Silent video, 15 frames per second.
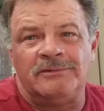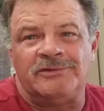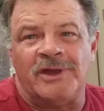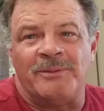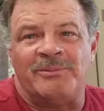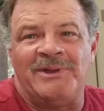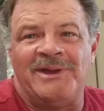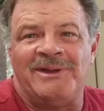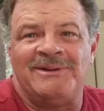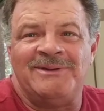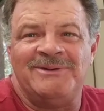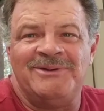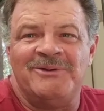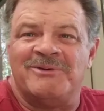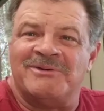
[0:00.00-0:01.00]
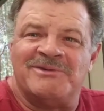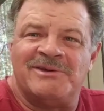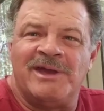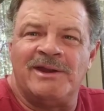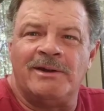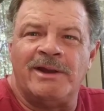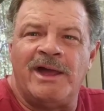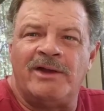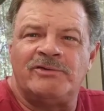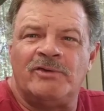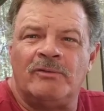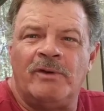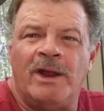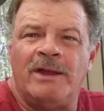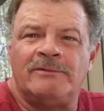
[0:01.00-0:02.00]
Same thing, you can stay at a
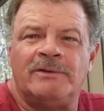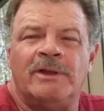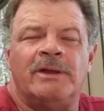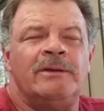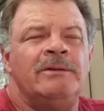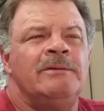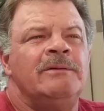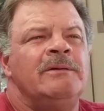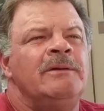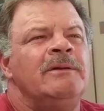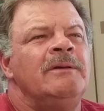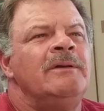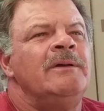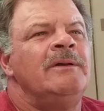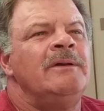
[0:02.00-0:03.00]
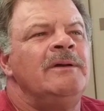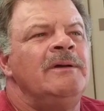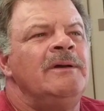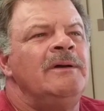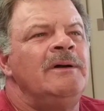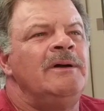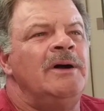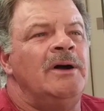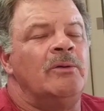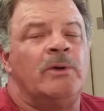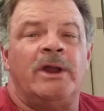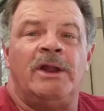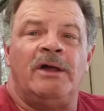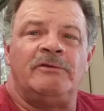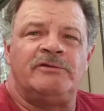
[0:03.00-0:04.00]
national grassland.
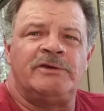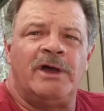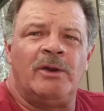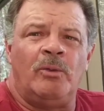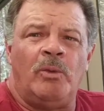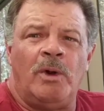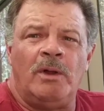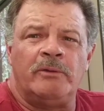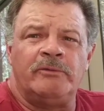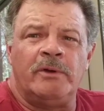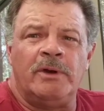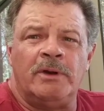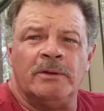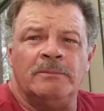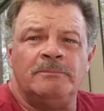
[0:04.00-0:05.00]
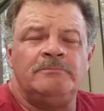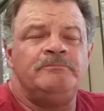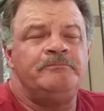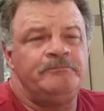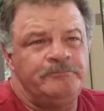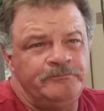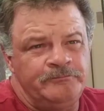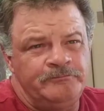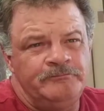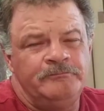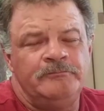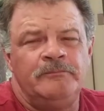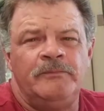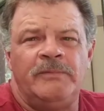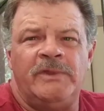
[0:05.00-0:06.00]
Right outside of Wall Drug,
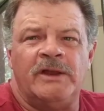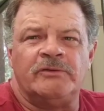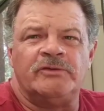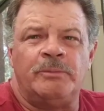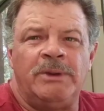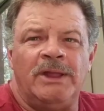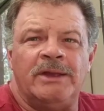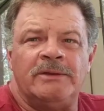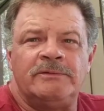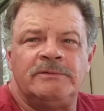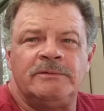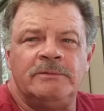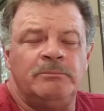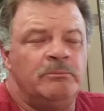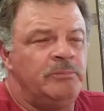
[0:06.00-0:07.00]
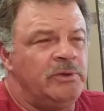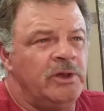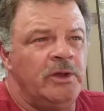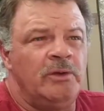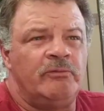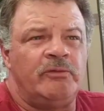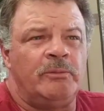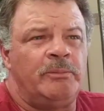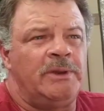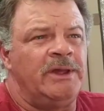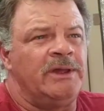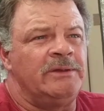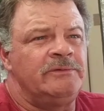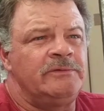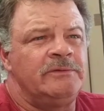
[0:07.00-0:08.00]
there's a place, beautiful
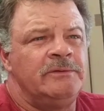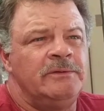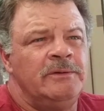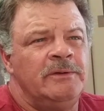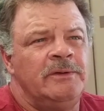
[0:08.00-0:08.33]
place.